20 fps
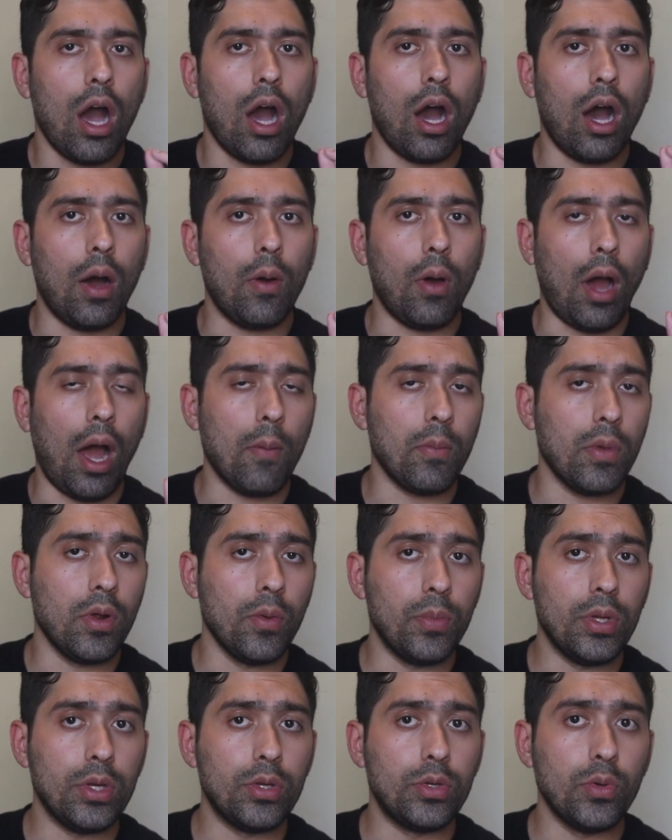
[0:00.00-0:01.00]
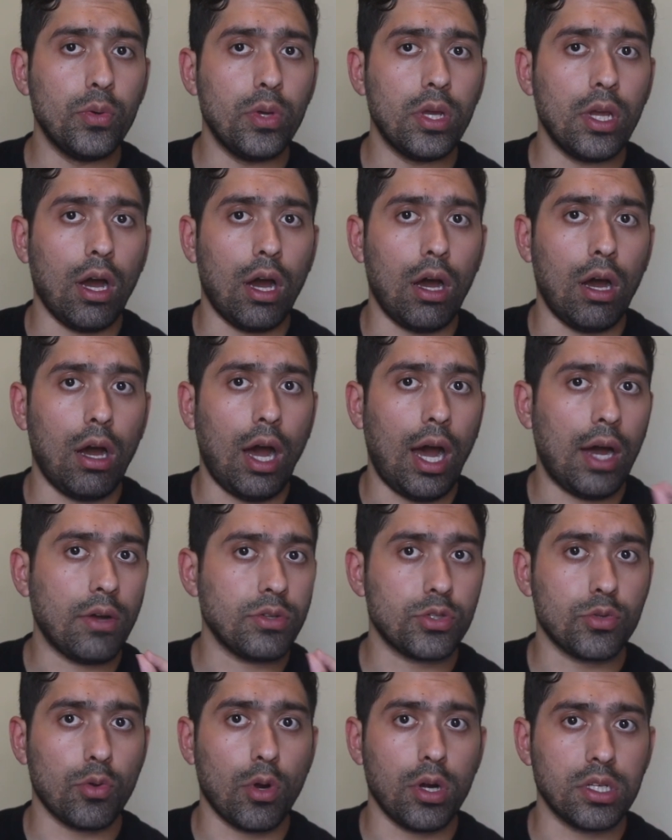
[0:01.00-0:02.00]
I'm going to be doing a How
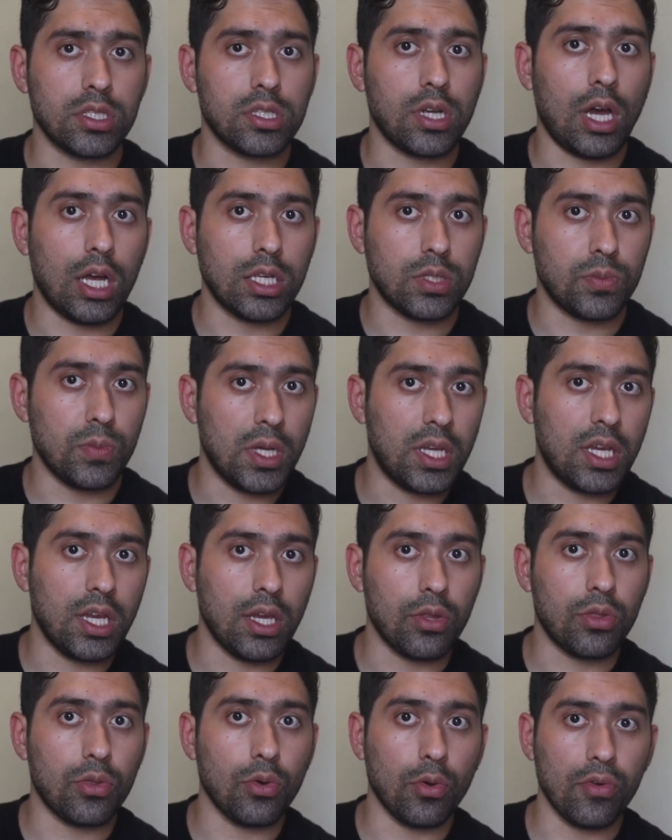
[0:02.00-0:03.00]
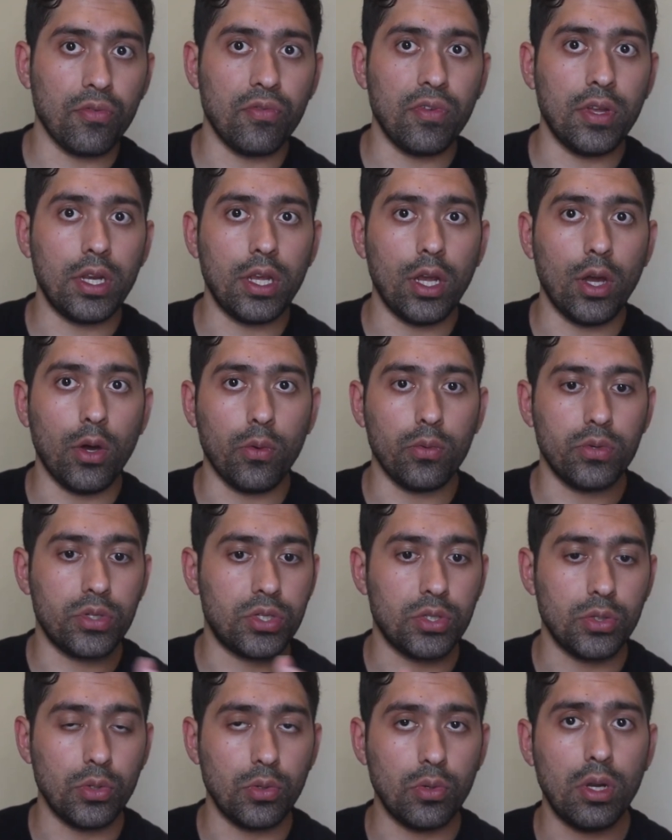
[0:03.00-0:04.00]
Strong is Cosmic King Thor video
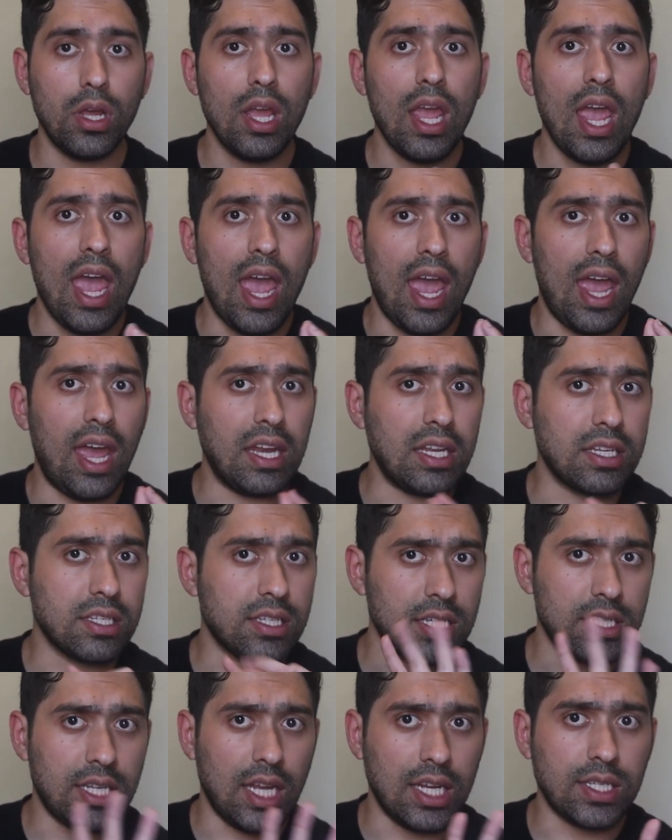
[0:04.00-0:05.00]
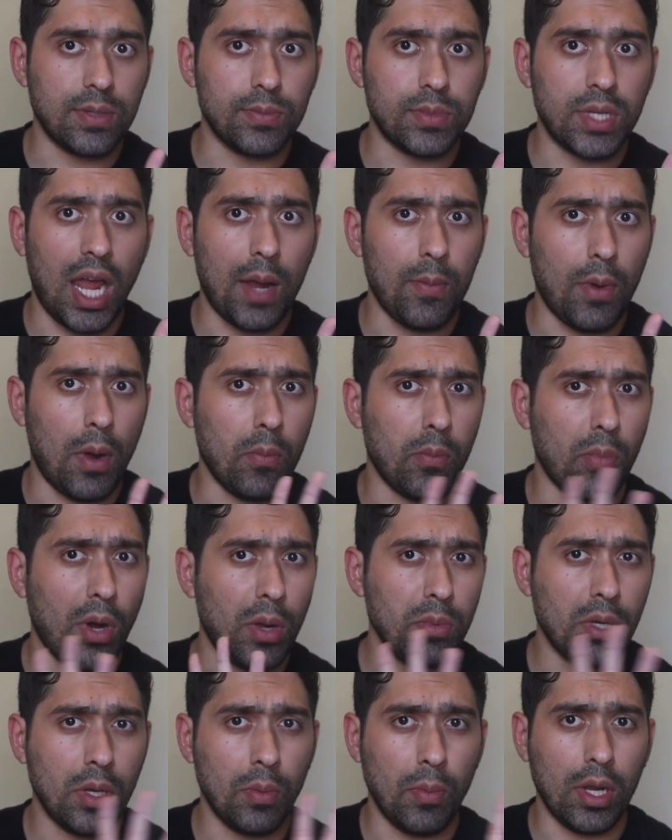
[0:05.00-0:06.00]
soon, and it's going to take some time. I'm
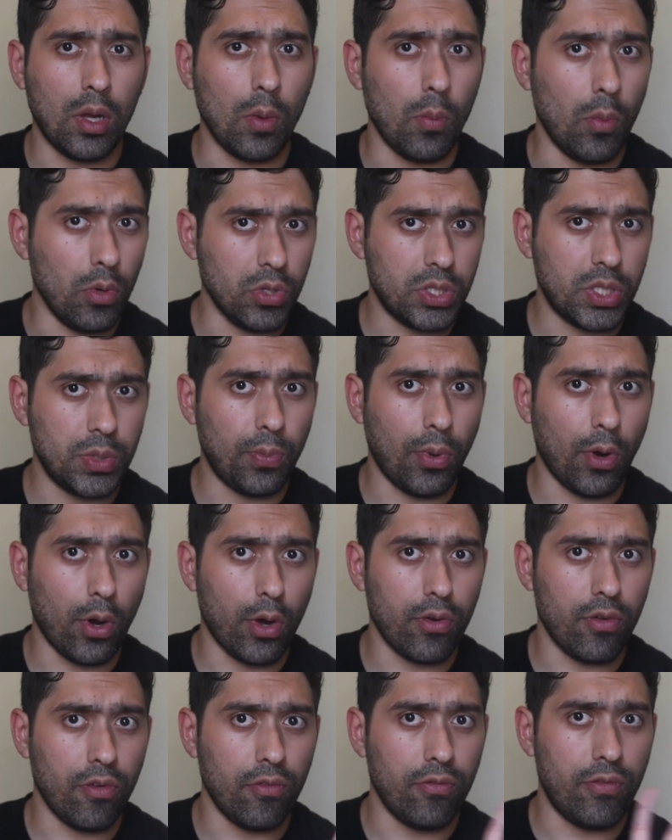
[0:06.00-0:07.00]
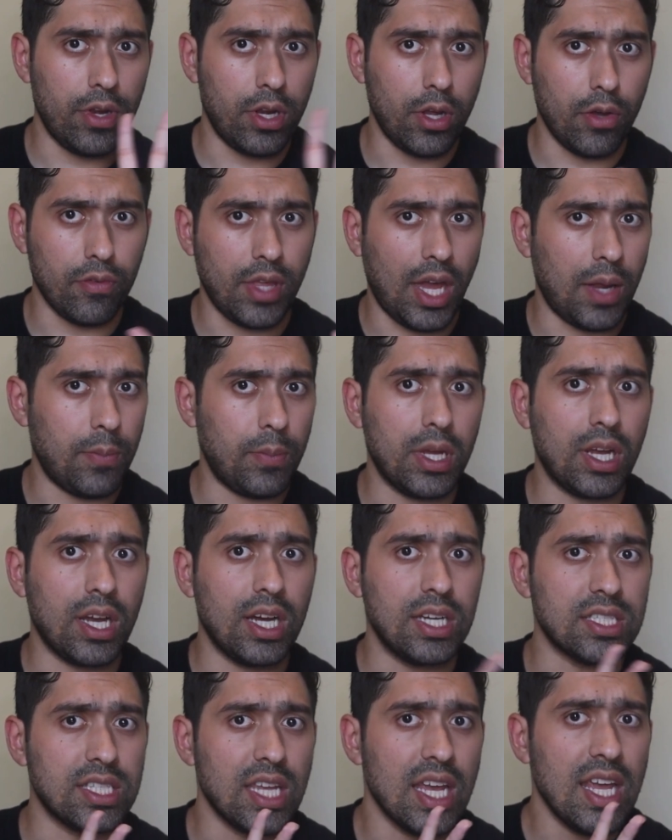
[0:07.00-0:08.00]
probably going to make a multi-part video of that
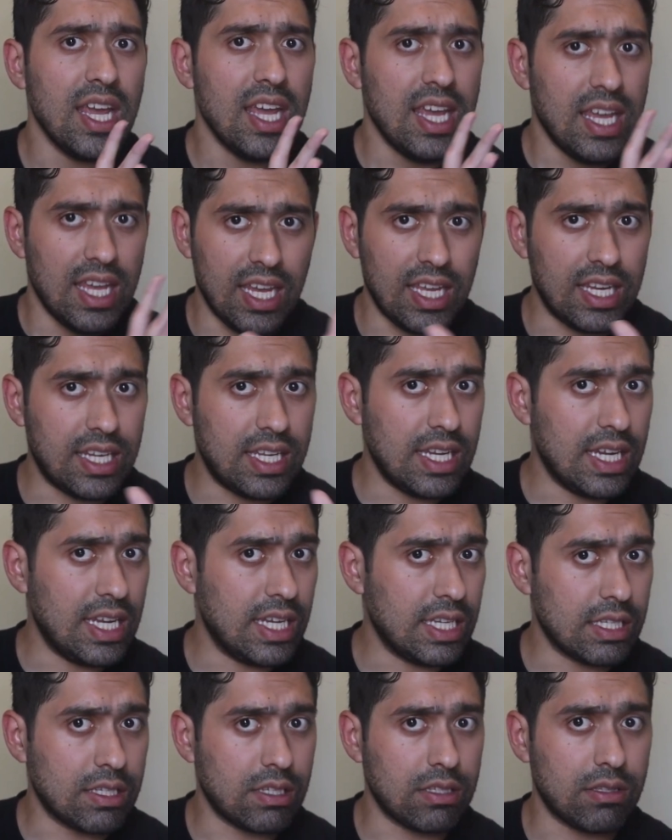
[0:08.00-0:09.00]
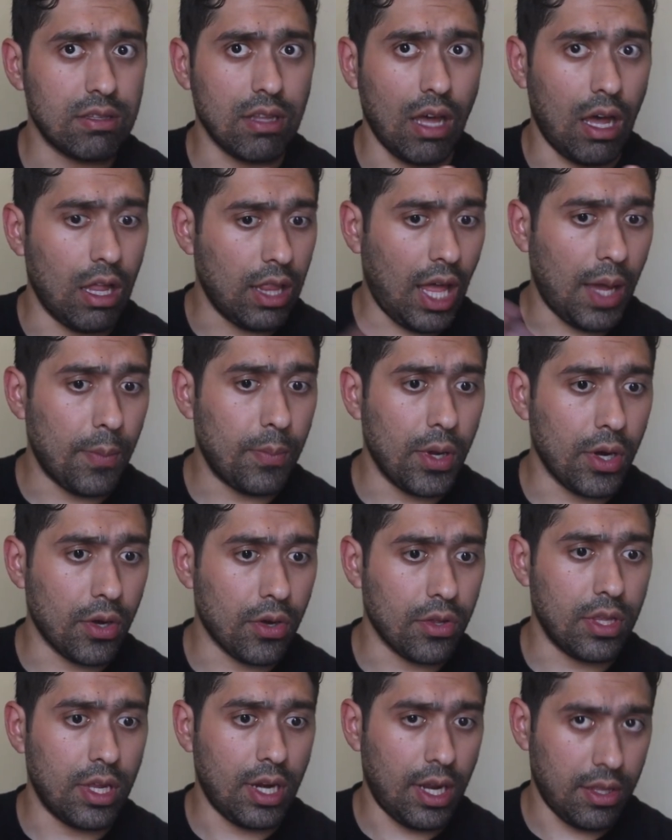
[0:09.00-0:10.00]
because it is a lot
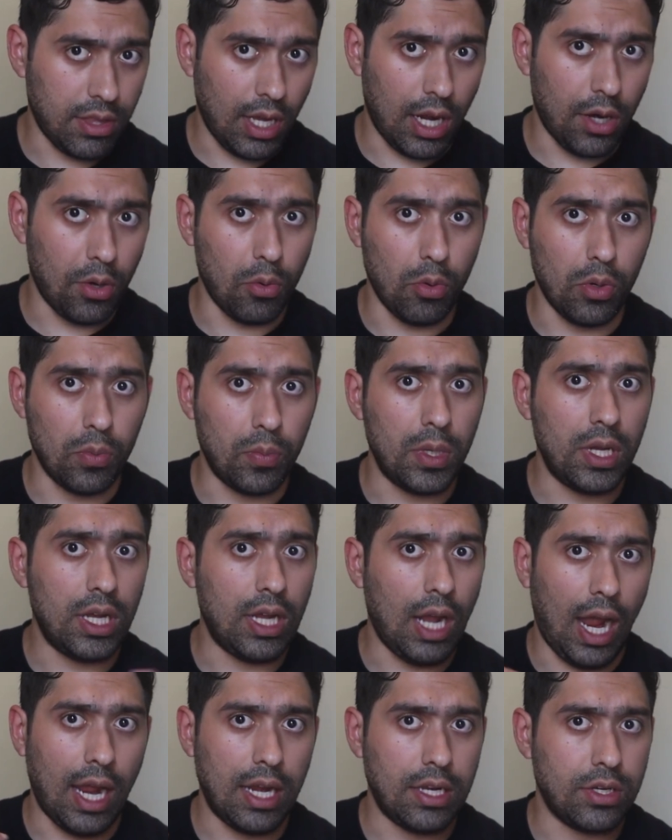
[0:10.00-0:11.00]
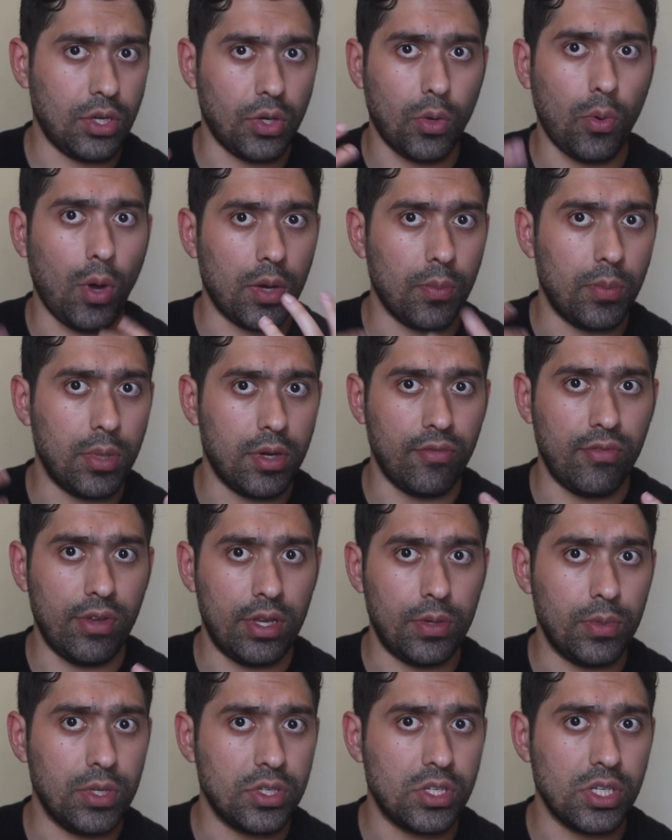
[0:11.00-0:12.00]
bigger than I thought it would be. I took quite a bit of
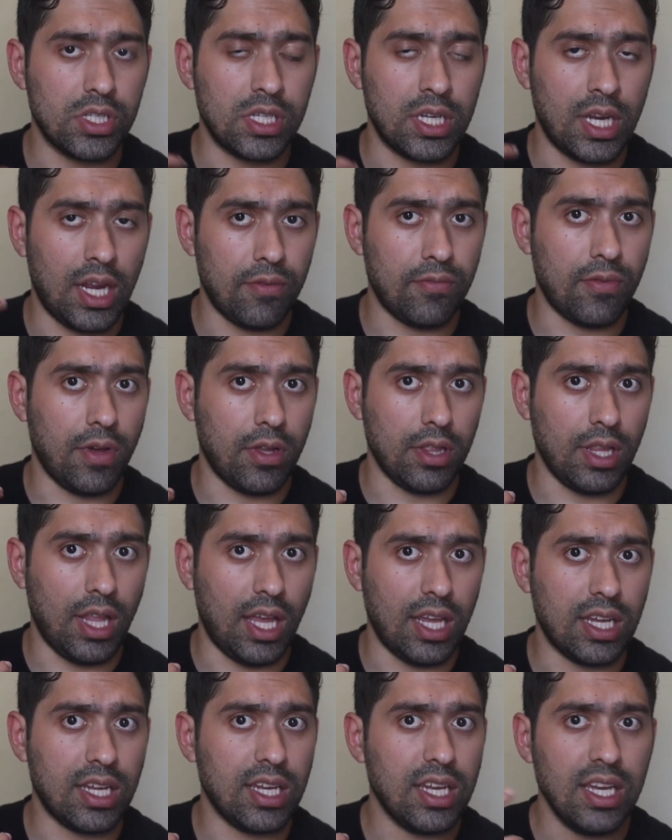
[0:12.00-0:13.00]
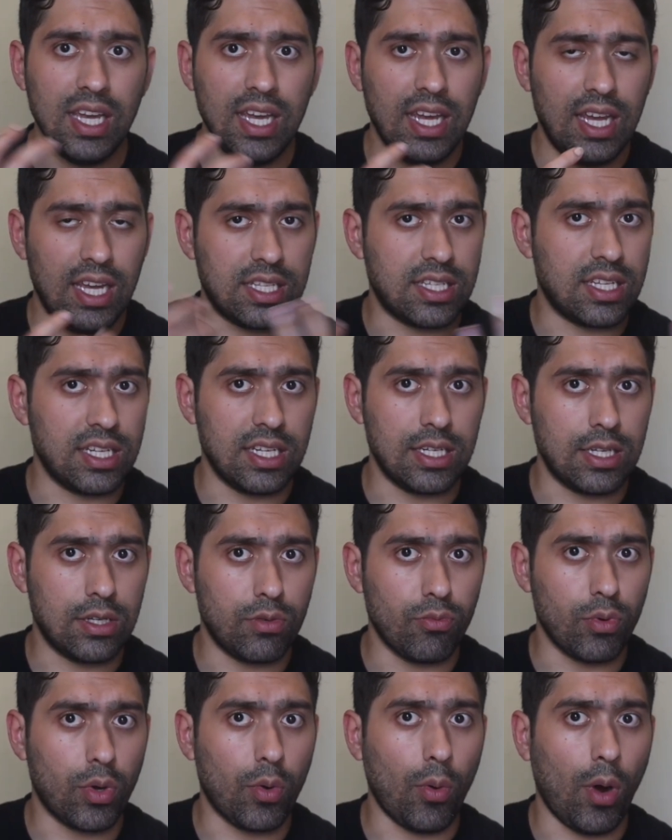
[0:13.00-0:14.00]
images, and I felt like it's going
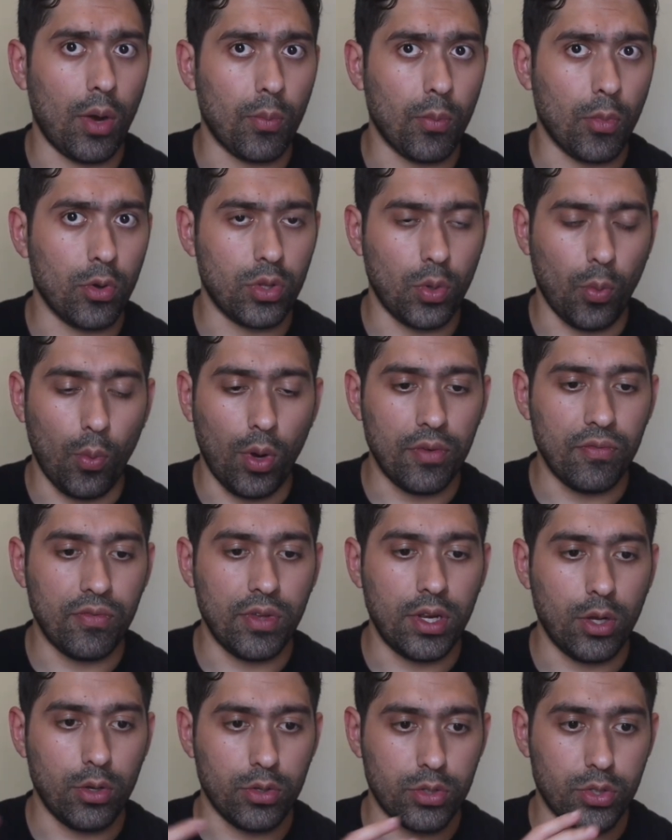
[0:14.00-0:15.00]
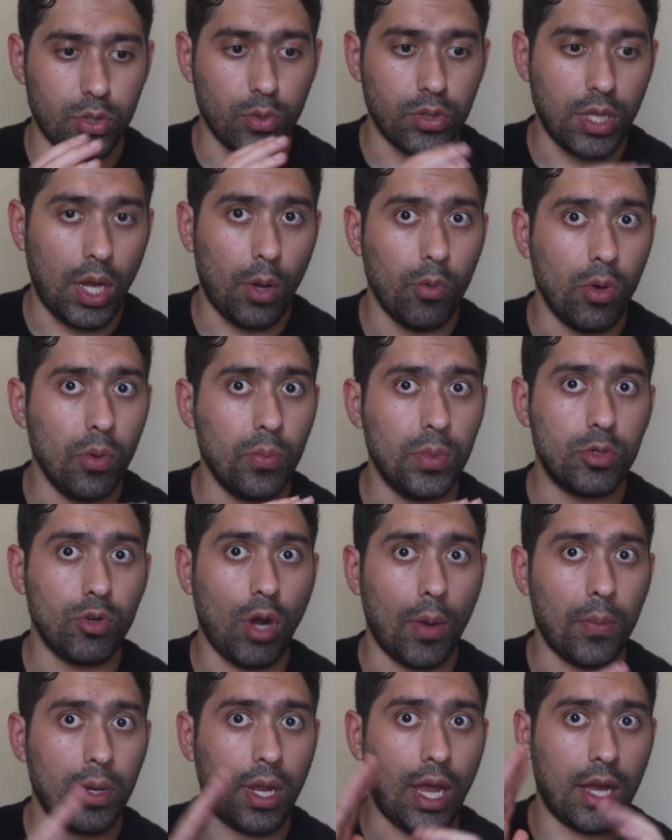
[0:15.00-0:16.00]
to require more than one video, so that will be
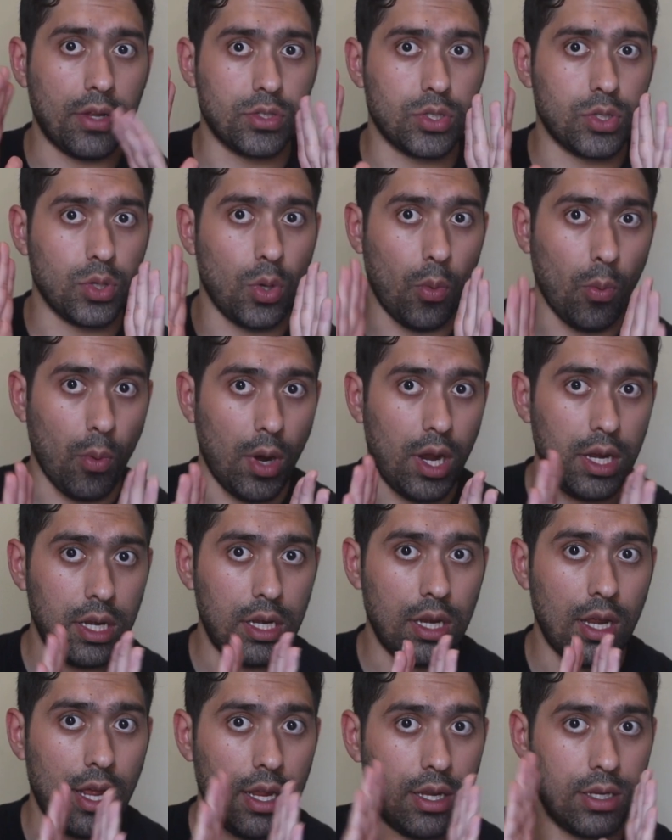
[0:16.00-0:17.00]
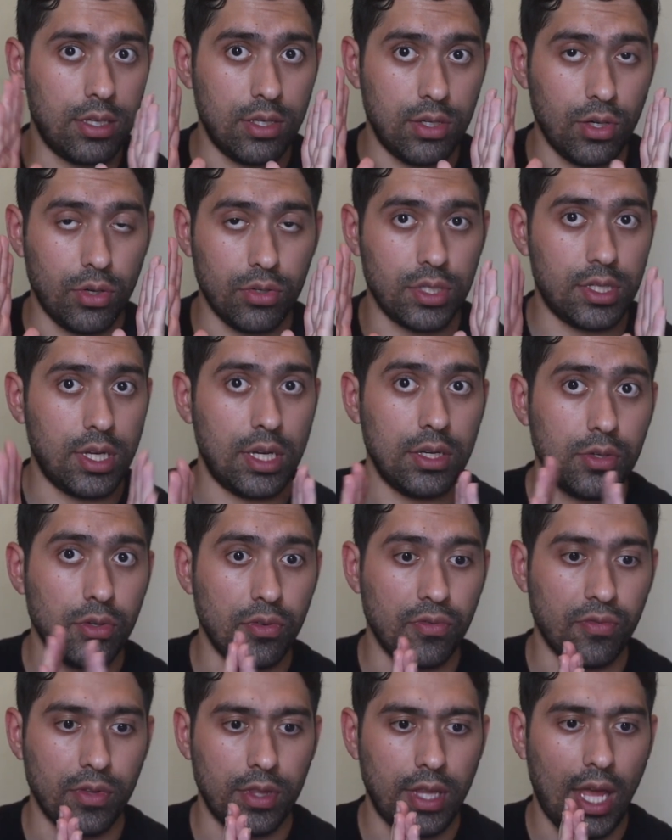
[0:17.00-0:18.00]
dropping out, so wait and stay
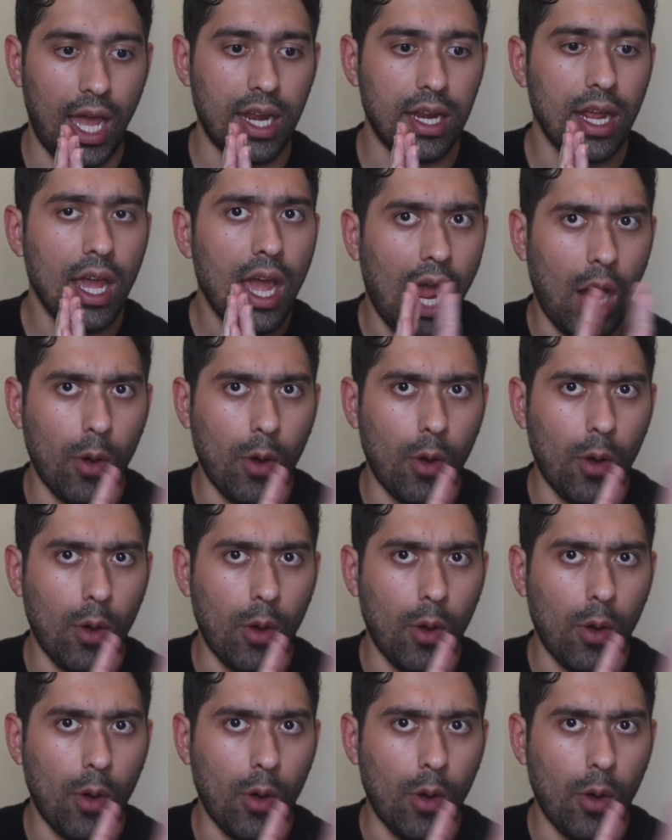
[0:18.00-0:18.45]
tuned for that.